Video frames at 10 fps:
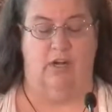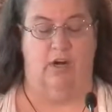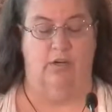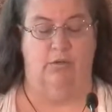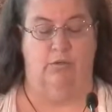
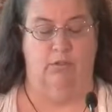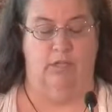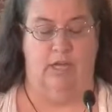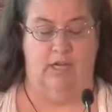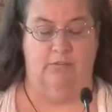our whole
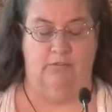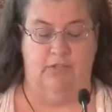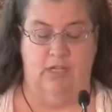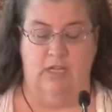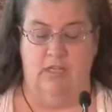lives
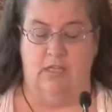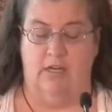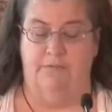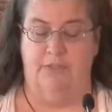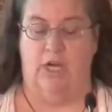that I
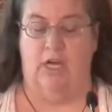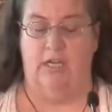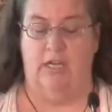have taught